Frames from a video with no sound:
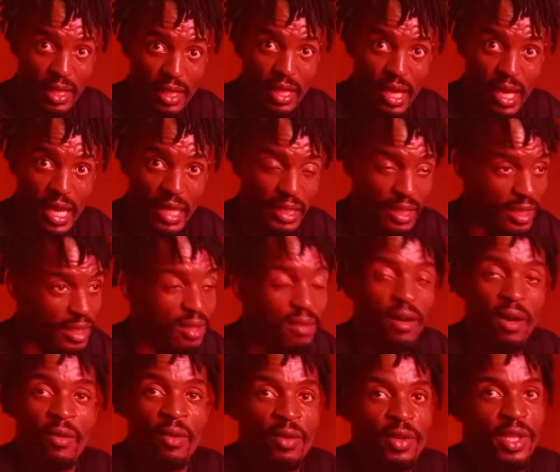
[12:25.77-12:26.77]
Hatidi
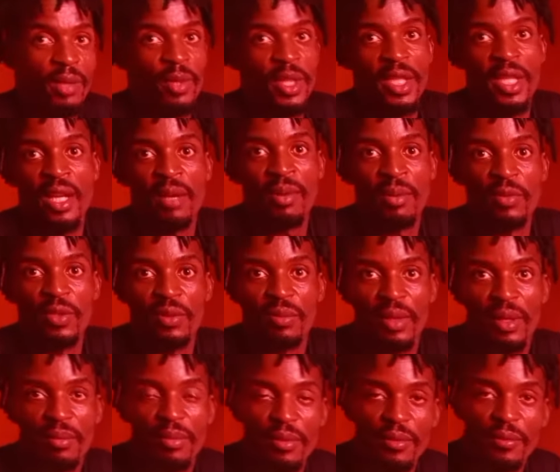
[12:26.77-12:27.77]
vanhu vanoita madrama
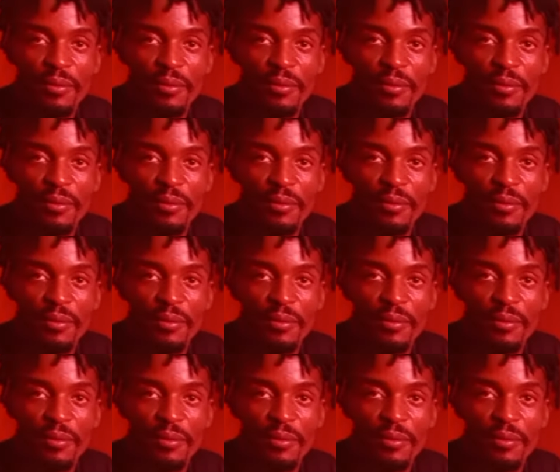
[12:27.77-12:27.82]
muZimbabwe.